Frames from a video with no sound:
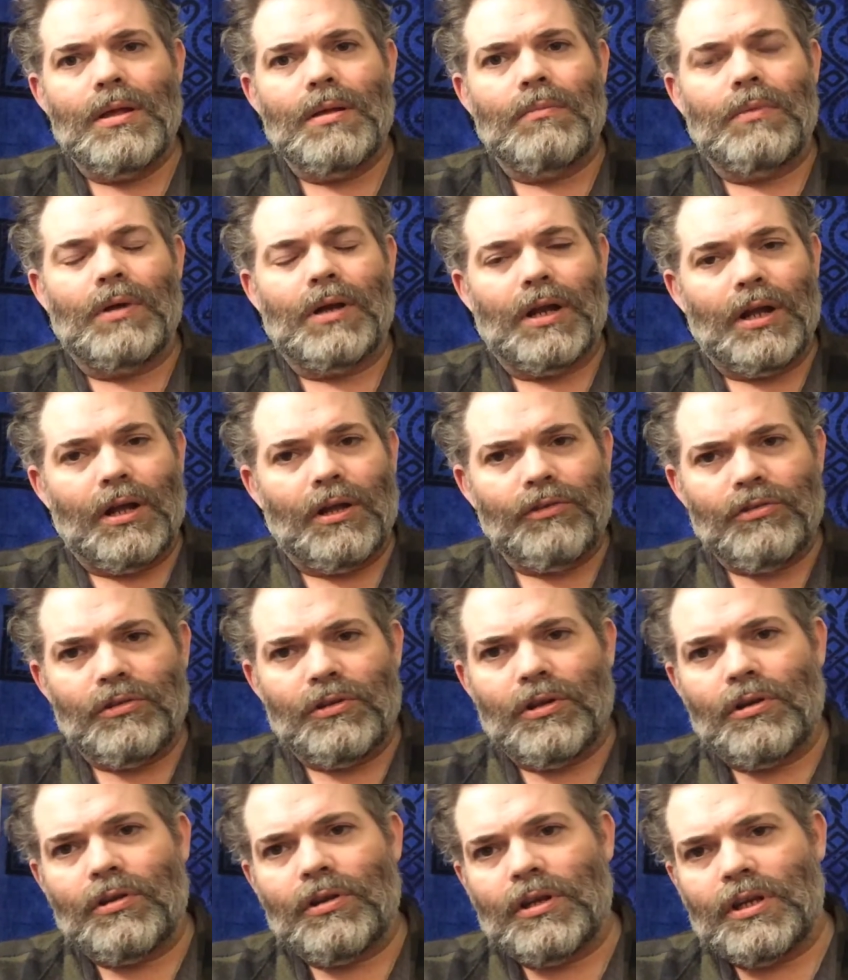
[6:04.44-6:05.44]
But I also
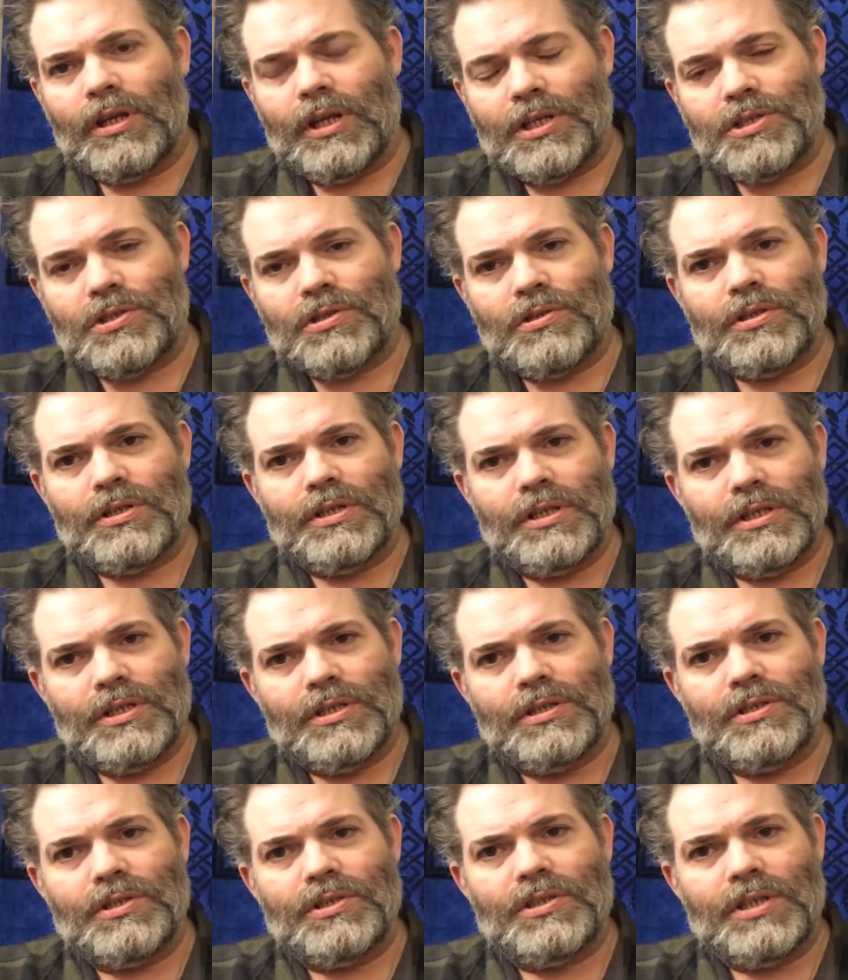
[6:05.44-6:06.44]
know that nature
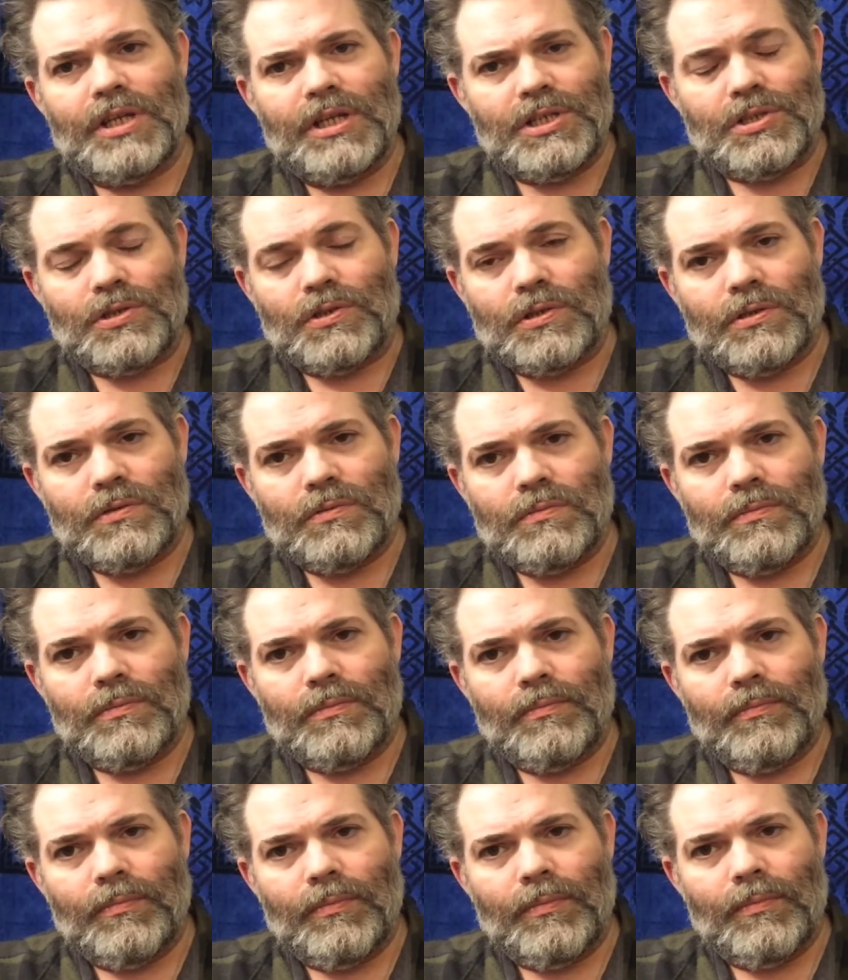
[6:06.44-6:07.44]
is nature.
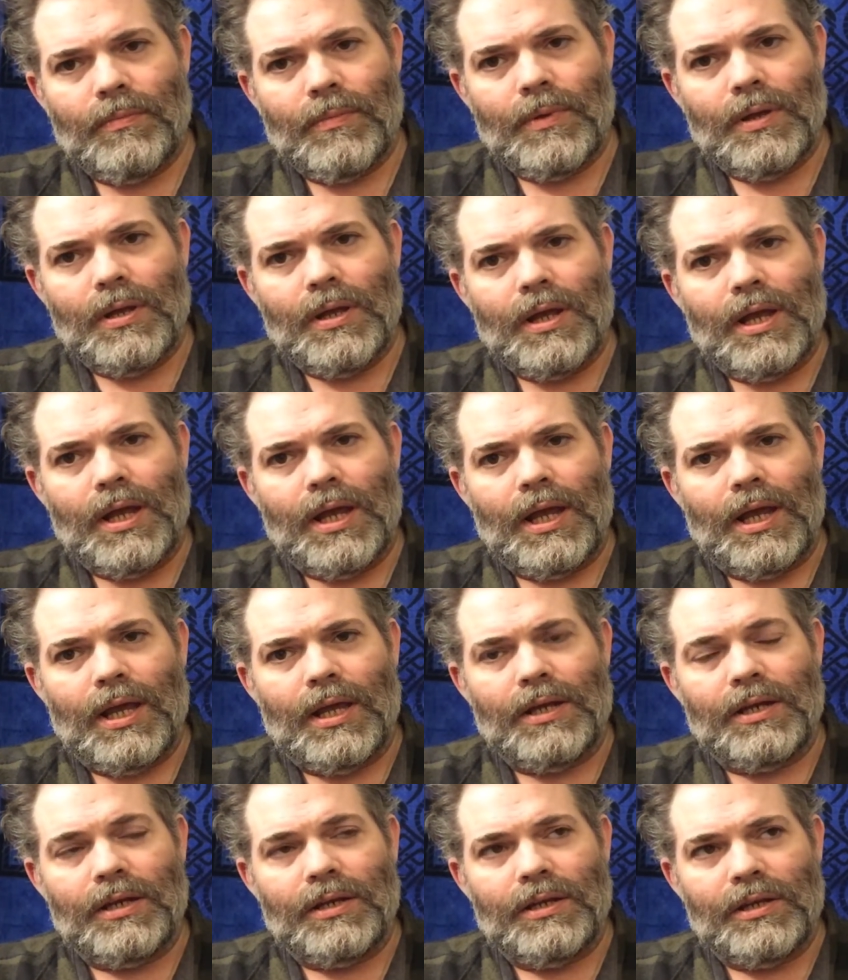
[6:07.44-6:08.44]

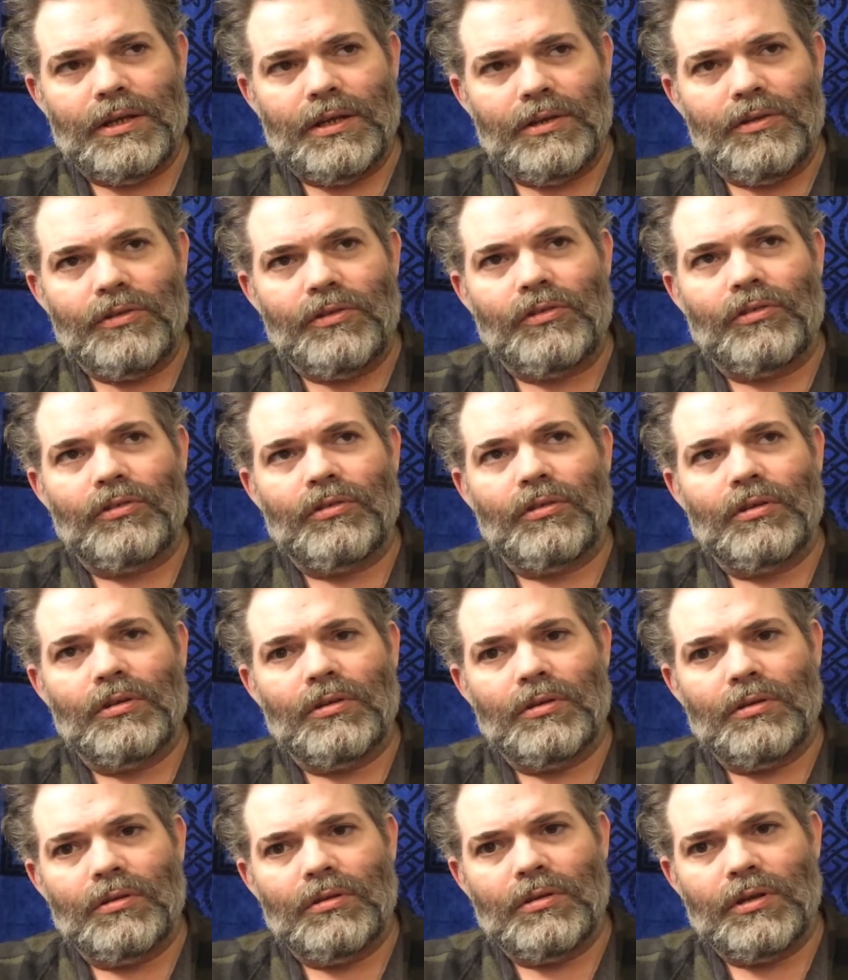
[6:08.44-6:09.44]
And it is
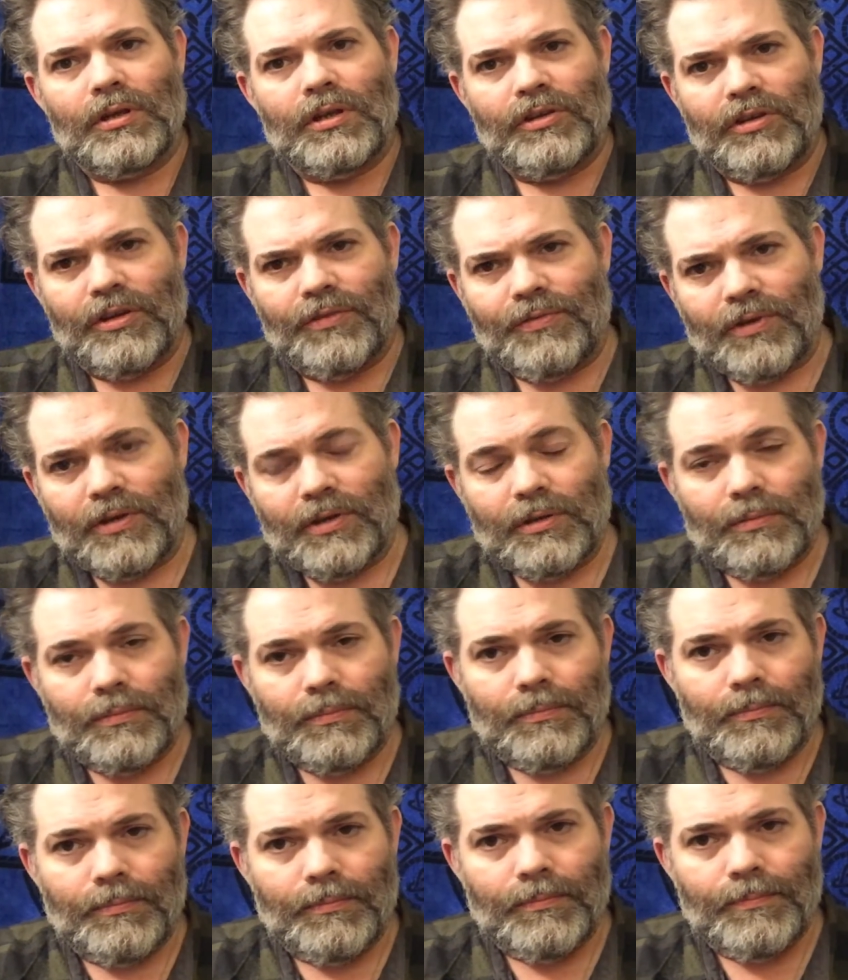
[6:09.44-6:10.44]
indifferent.
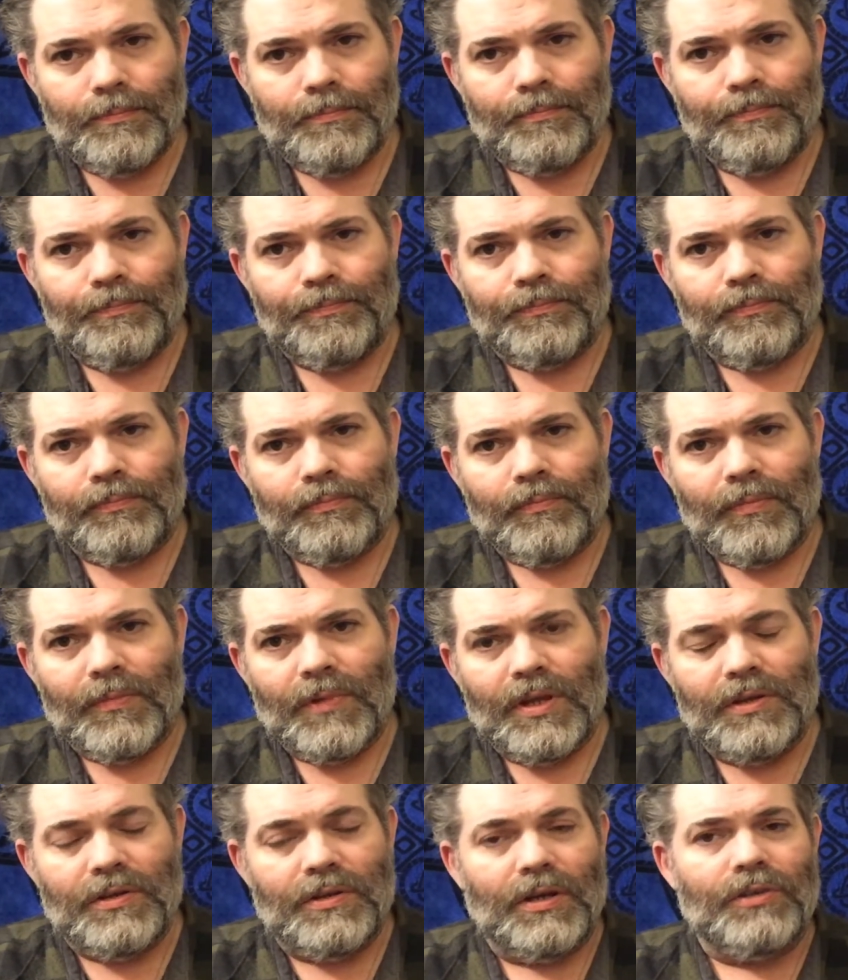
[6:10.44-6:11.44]

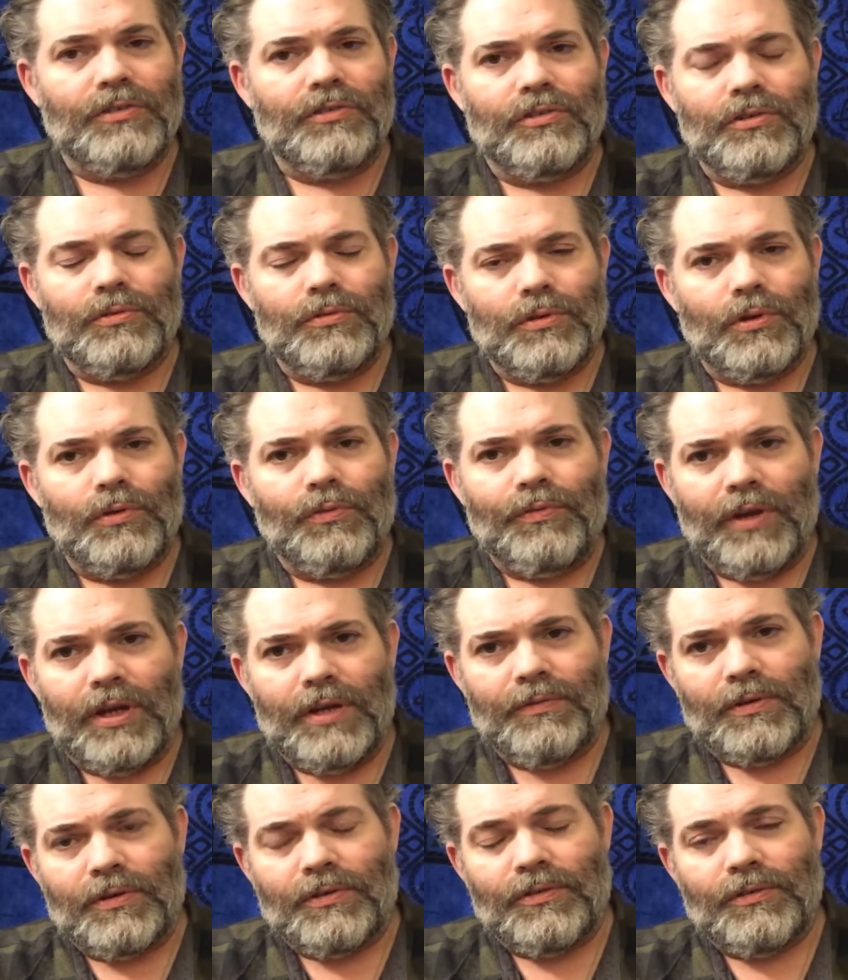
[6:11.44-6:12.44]
It does you no
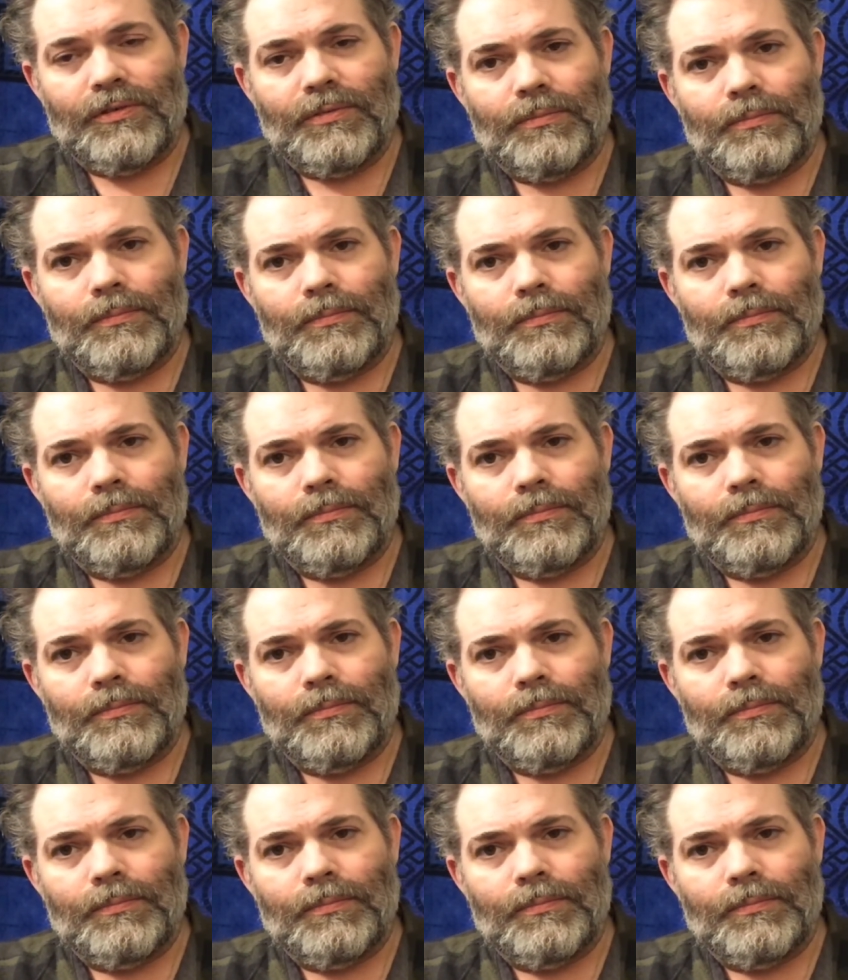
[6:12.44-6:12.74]
favors.